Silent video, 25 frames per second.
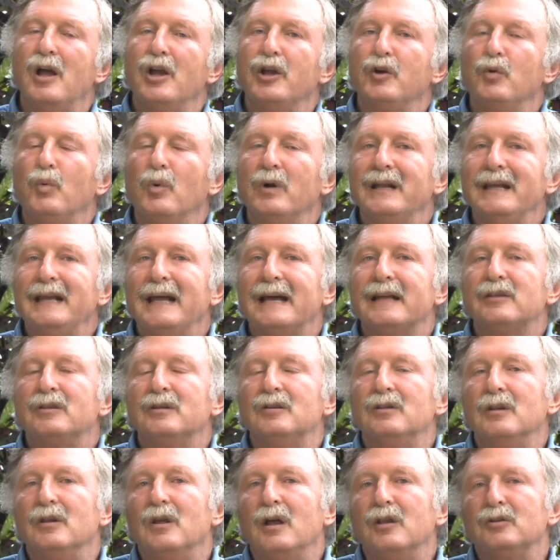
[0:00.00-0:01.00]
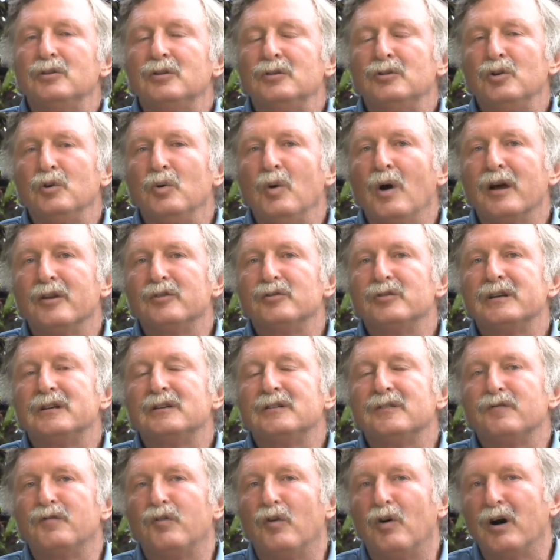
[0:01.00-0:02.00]
You want to get
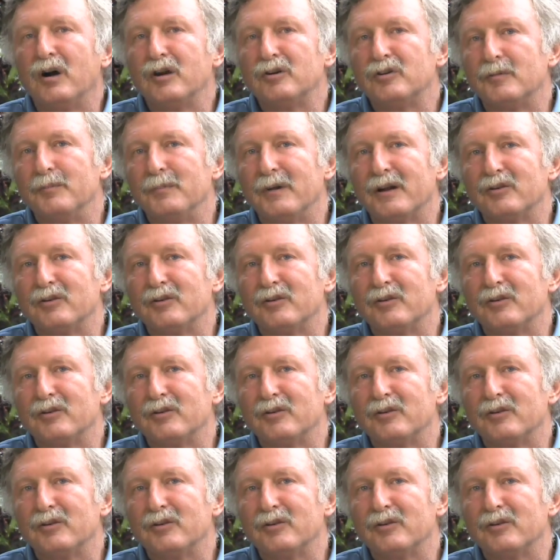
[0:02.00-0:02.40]
200 to 400